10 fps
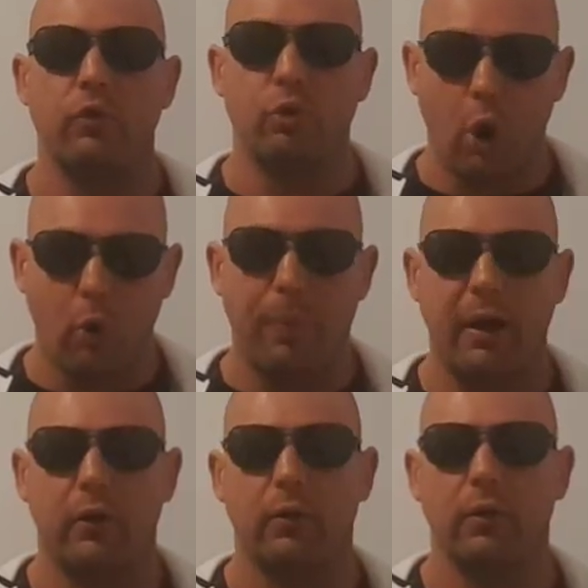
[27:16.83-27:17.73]
You know
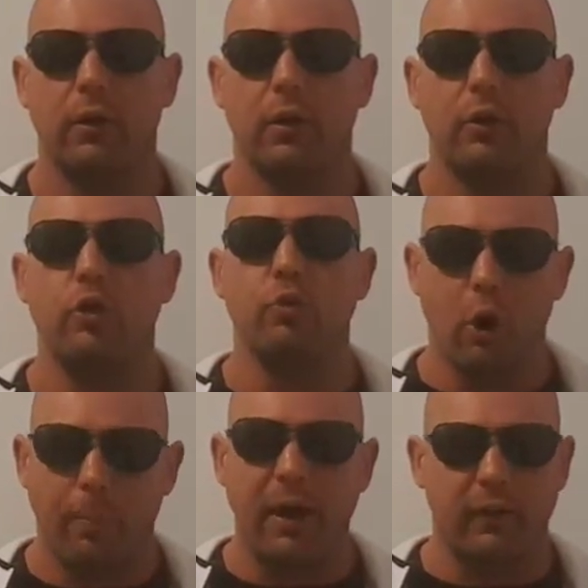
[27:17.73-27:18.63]
better. You
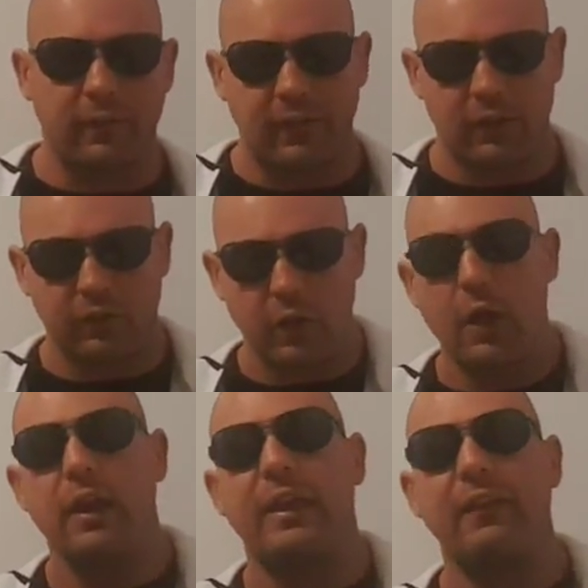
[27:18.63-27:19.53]
know better than this.
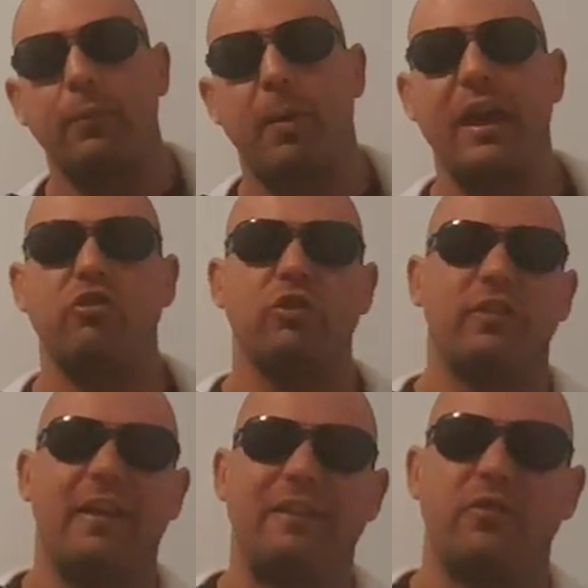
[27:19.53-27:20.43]
Get the
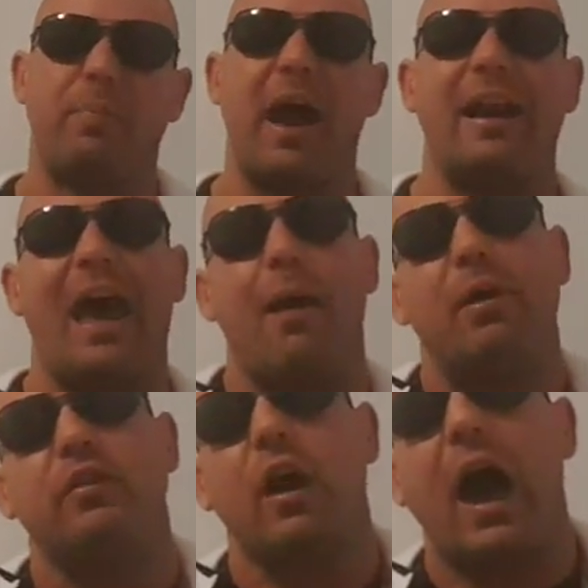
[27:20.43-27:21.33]
patience, get these bad
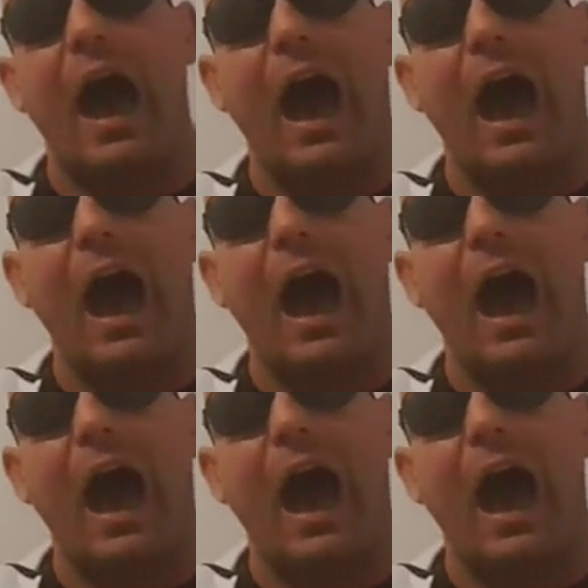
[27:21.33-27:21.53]
habits